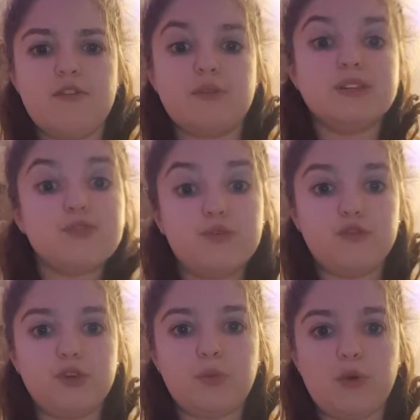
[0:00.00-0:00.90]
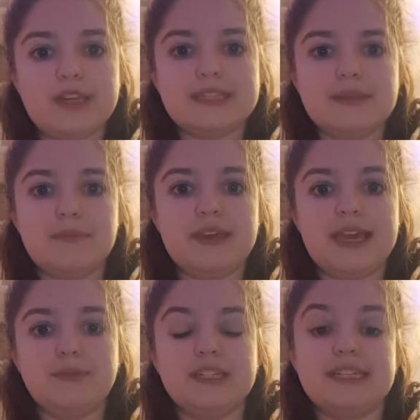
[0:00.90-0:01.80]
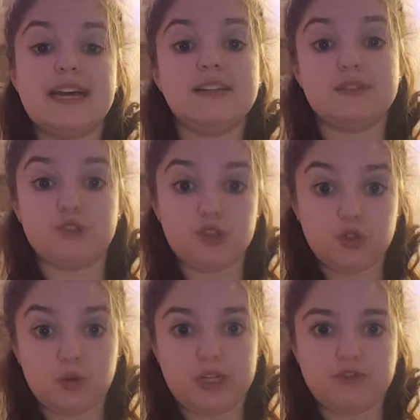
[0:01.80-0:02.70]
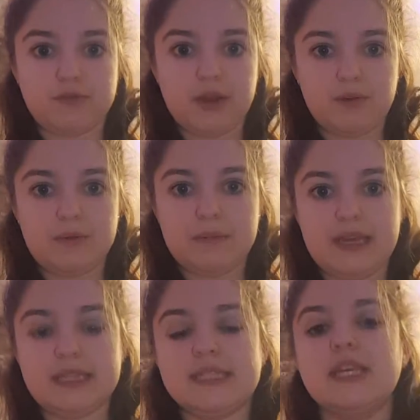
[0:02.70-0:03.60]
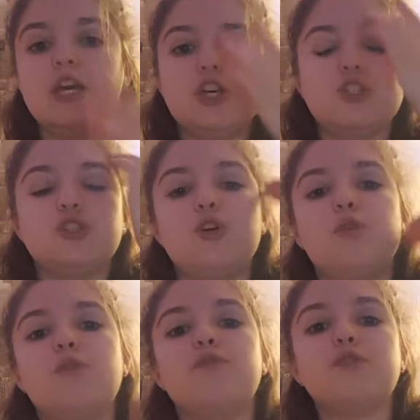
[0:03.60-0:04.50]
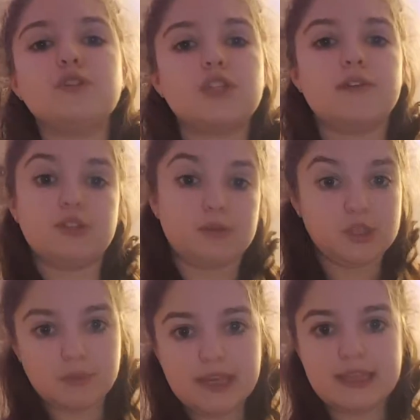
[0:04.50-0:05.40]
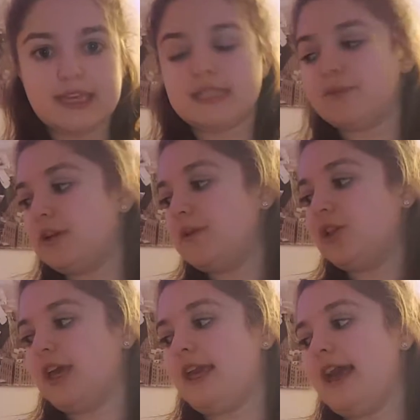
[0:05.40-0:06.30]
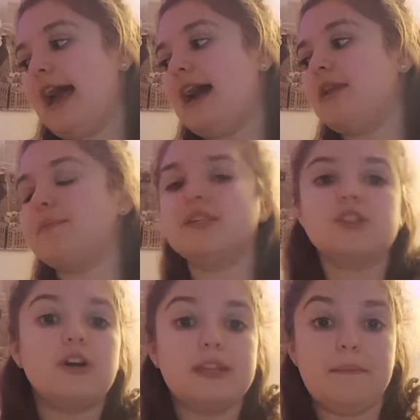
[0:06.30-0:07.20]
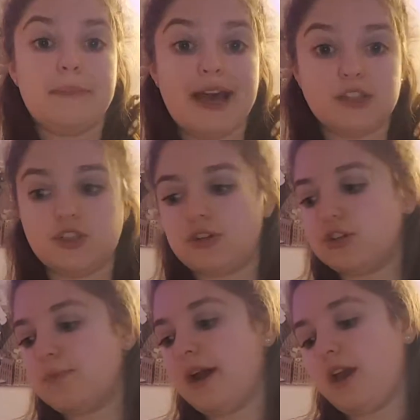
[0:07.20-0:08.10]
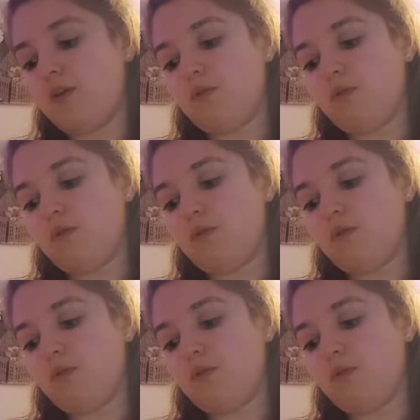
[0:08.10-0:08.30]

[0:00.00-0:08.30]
from different viewpoints and being able to tell different stories from that one piece. So first off, to explain this, I'm going to be looking at a piece called Ambassadors by